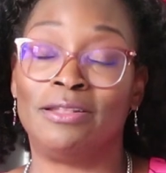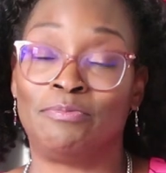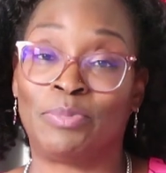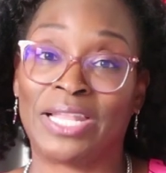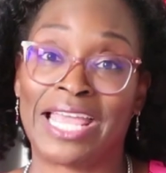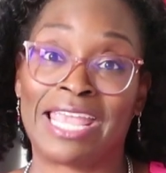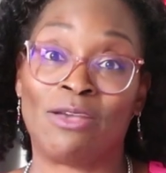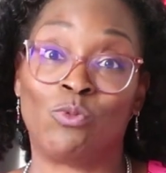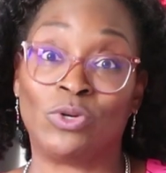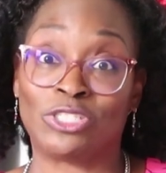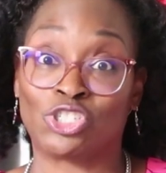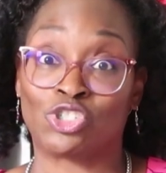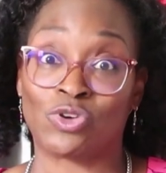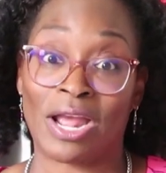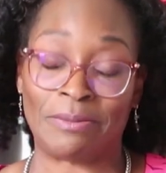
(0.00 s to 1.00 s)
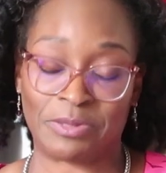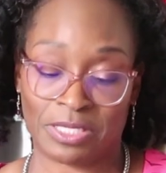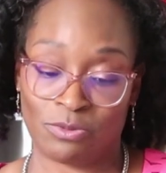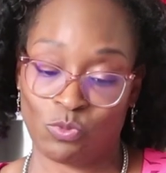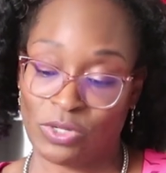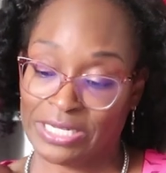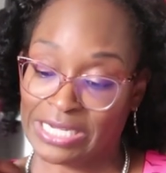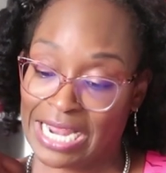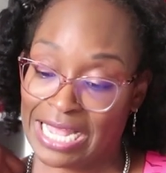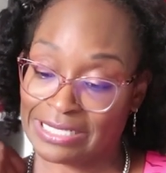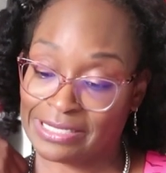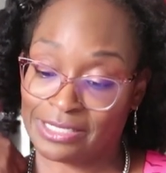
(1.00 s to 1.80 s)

playing with stripes and whatnot.